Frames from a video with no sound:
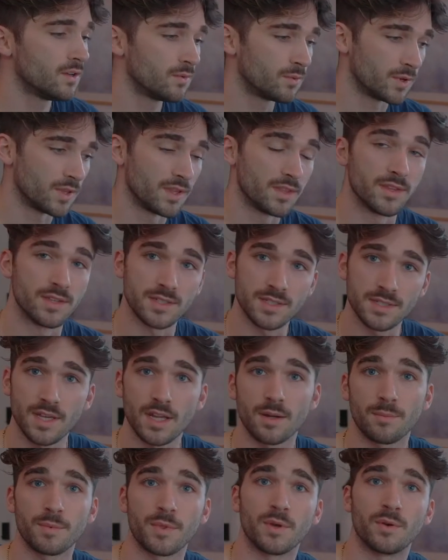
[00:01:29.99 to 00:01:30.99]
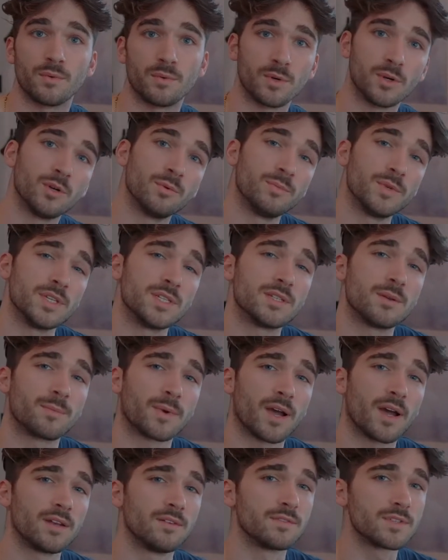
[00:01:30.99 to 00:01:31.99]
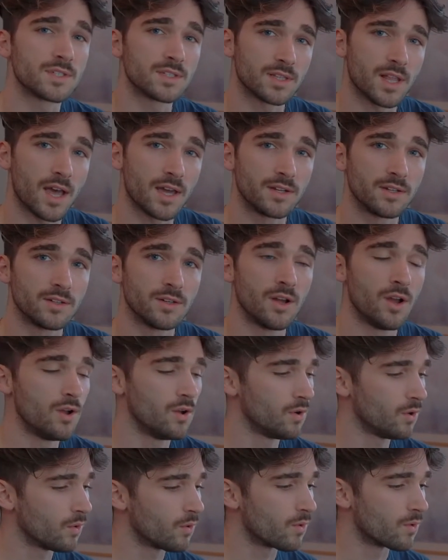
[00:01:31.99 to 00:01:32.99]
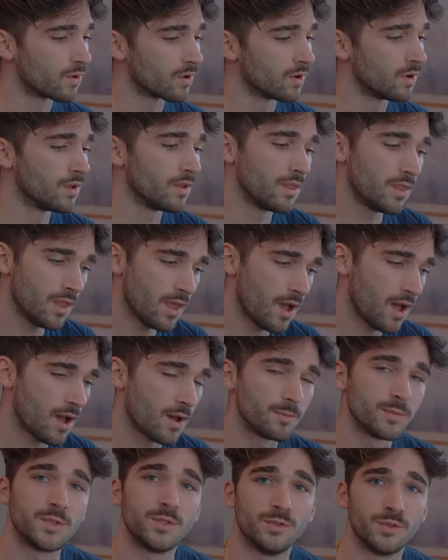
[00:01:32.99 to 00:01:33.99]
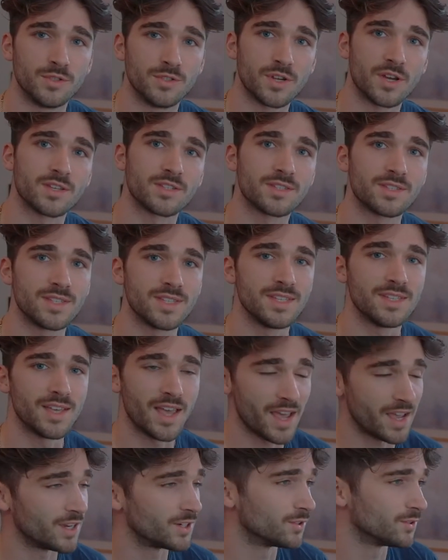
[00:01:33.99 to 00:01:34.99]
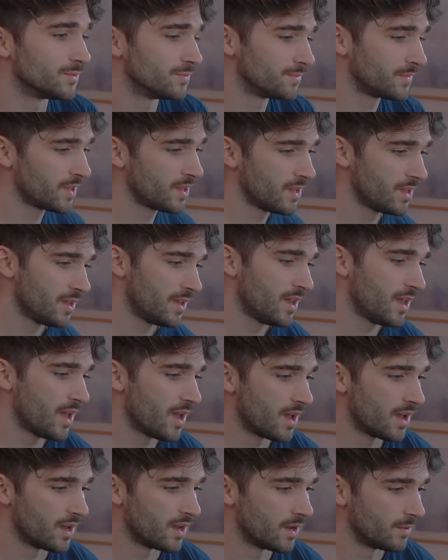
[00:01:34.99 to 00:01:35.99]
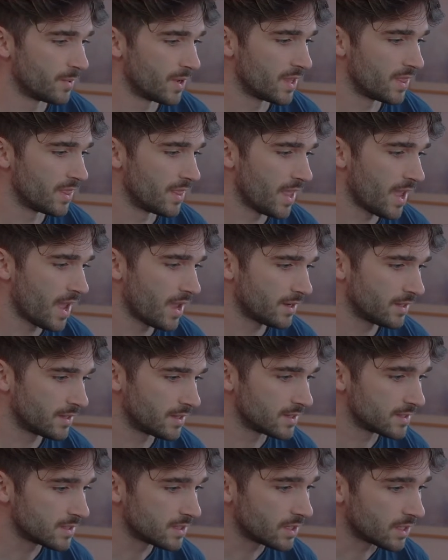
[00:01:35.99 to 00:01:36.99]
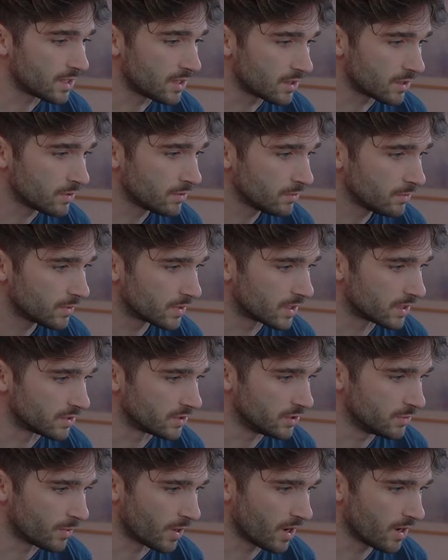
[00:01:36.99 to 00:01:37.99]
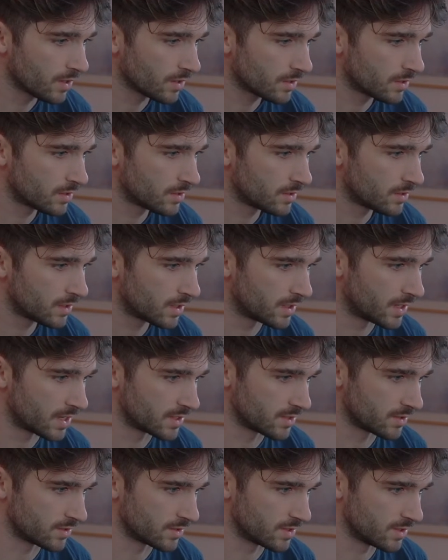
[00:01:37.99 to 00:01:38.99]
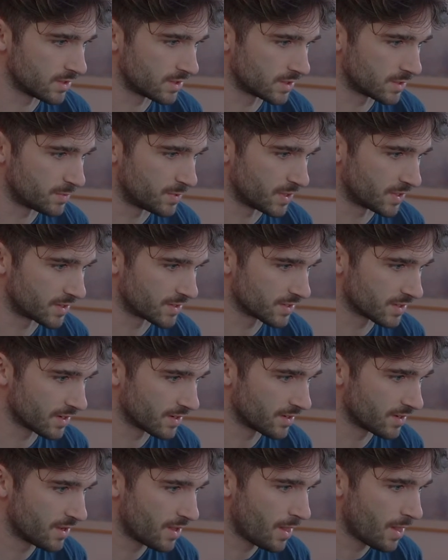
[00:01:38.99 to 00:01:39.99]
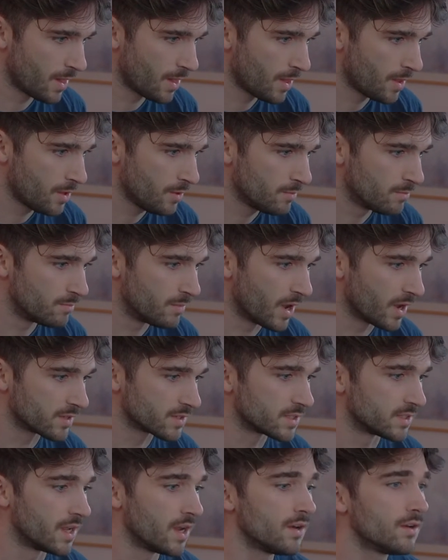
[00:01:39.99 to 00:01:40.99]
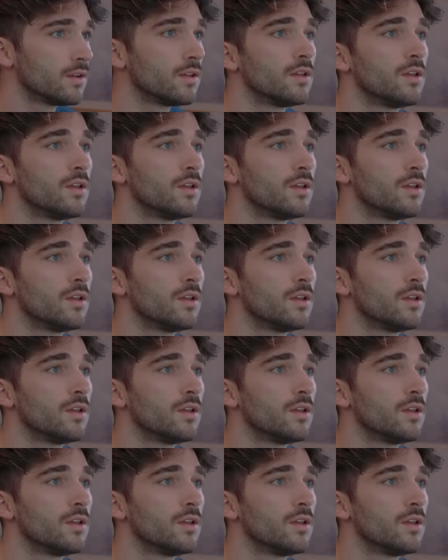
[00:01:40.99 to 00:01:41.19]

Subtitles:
within this setup, there will be some kind of slider or knob to adjust the angle. And that is here within uBACCH. And as you can see, the speakers are bouncing out.